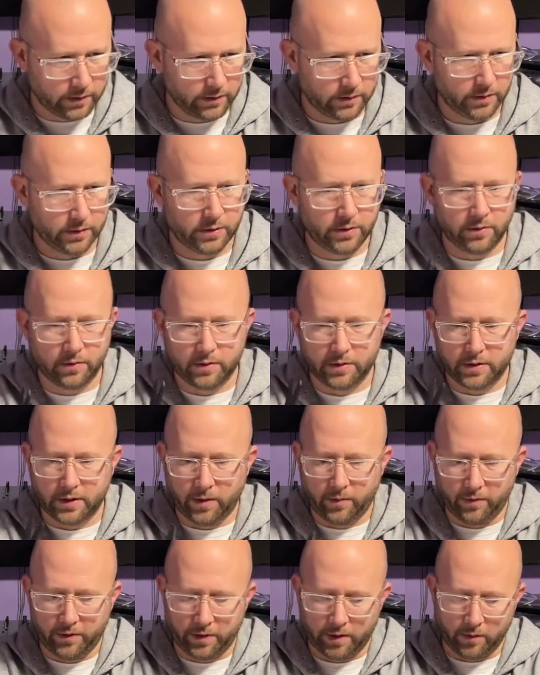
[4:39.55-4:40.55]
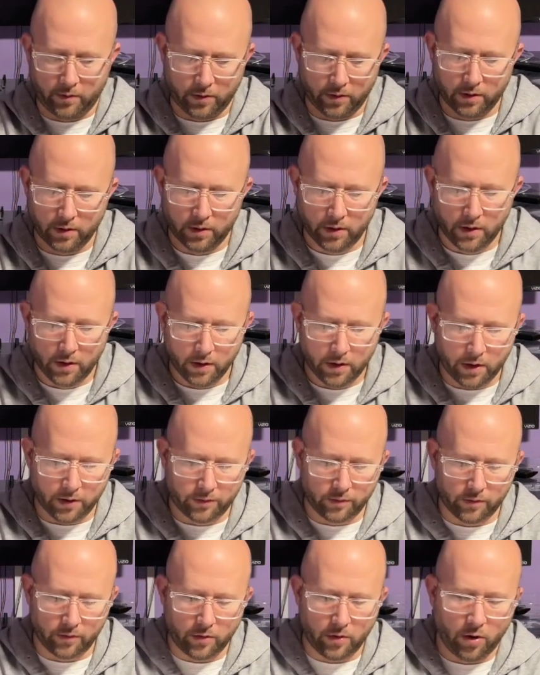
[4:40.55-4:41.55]
Let's do the same thing. We'll cut
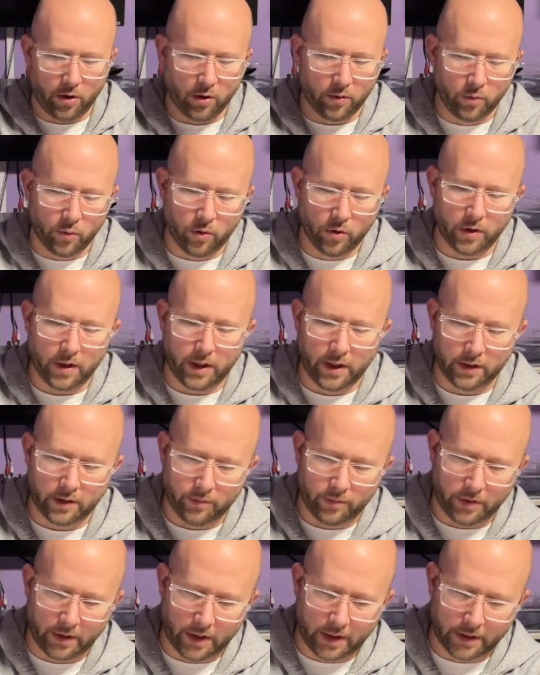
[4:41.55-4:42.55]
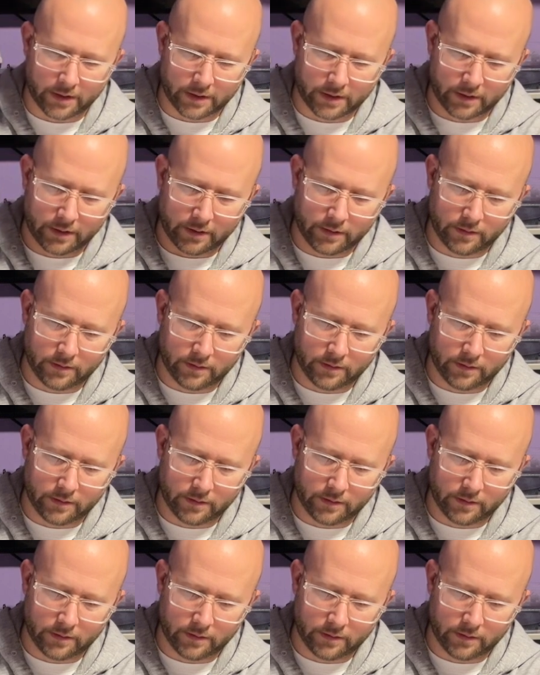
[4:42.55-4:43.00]
through the cardboard and the plastic.